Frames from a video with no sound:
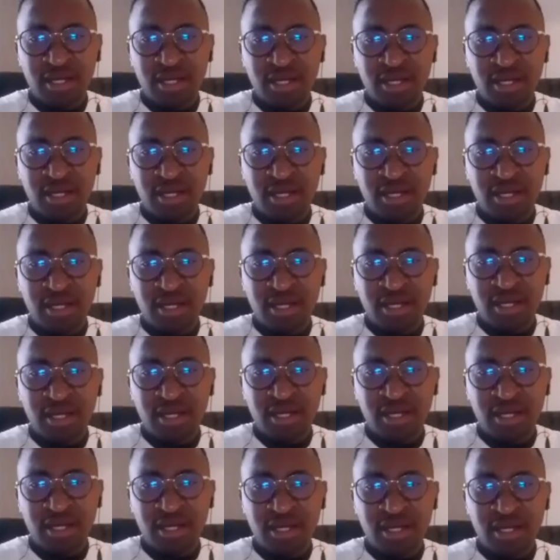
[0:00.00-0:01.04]
You know,
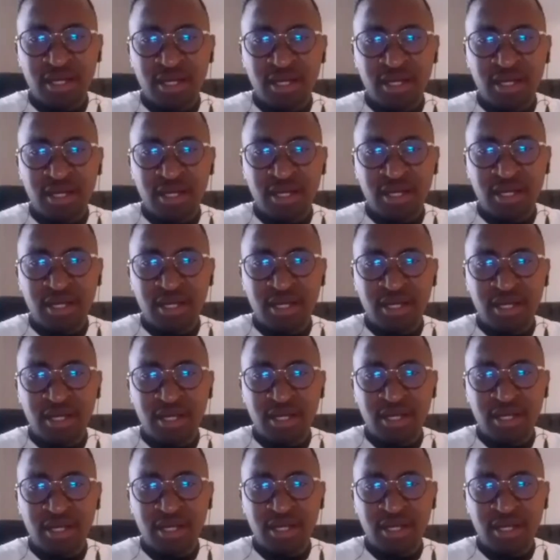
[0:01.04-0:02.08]
yeah, I can't be the
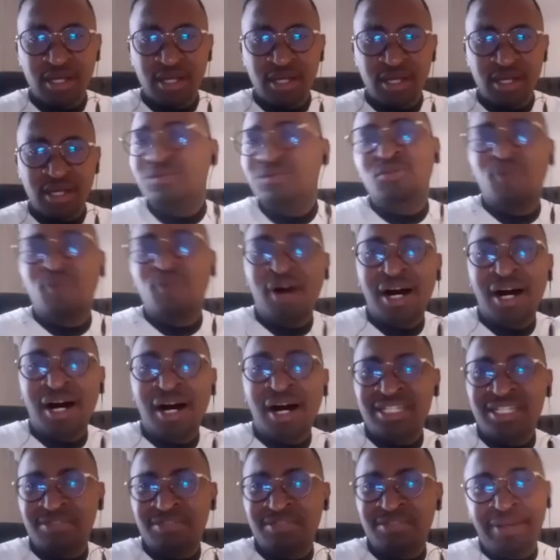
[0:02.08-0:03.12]
same as my dad,
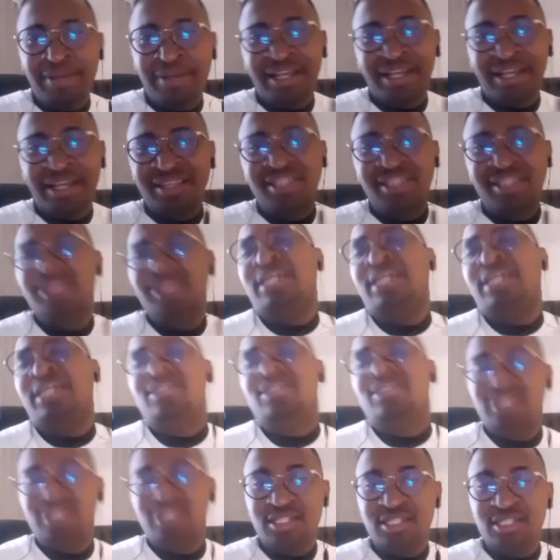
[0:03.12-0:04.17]
how he was back in
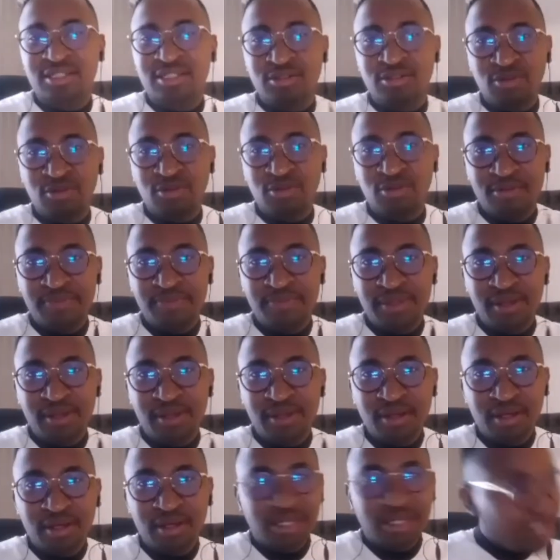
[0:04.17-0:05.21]
the 90s, you know
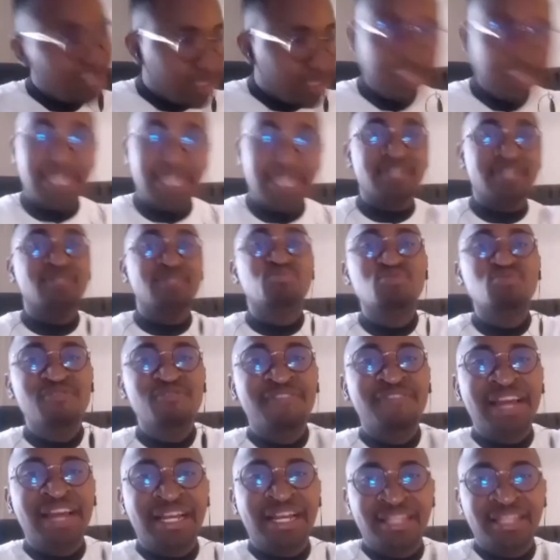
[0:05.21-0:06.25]
yeah. it doesn't
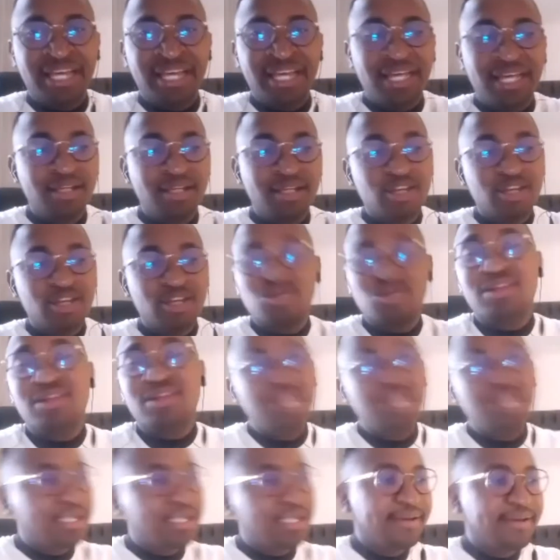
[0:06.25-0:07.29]
move like ball, So I
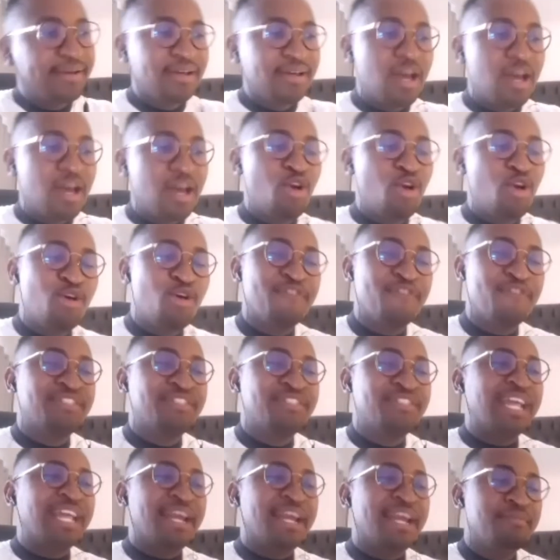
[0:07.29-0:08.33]
think a lot of
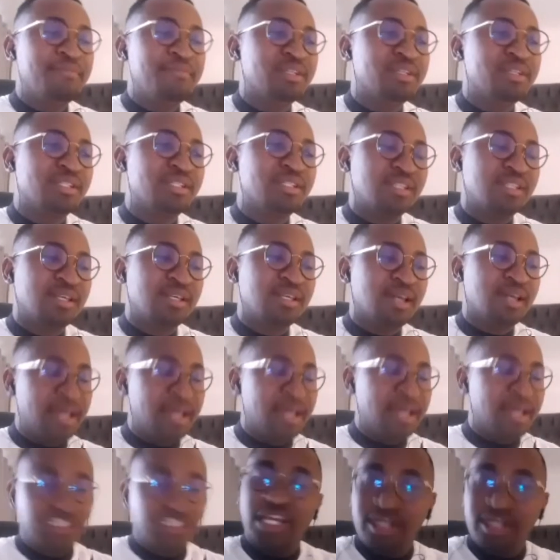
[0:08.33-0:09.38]
dynamics
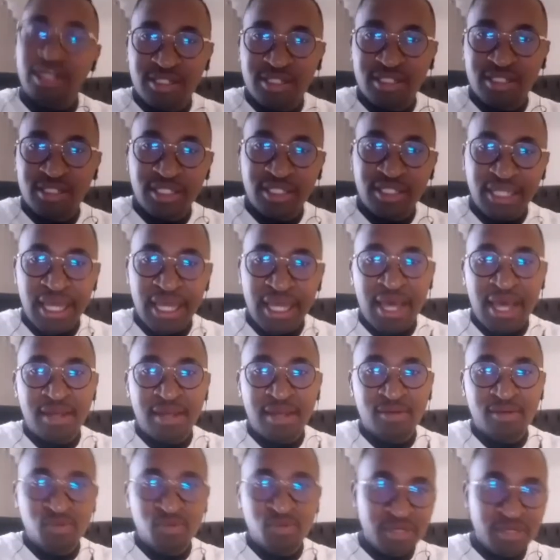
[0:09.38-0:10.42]
have changed,
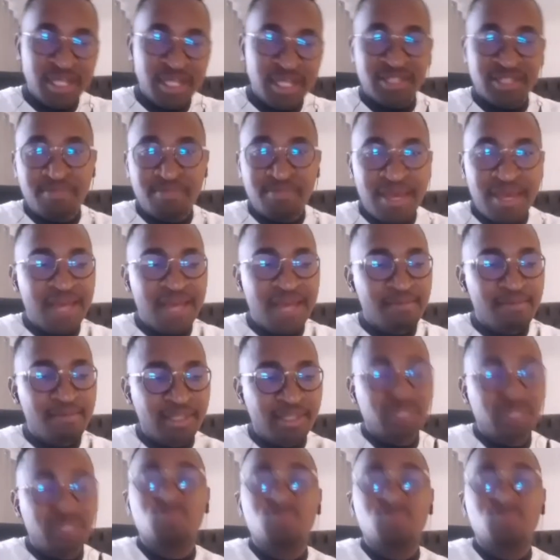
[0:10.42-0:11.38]
and we as men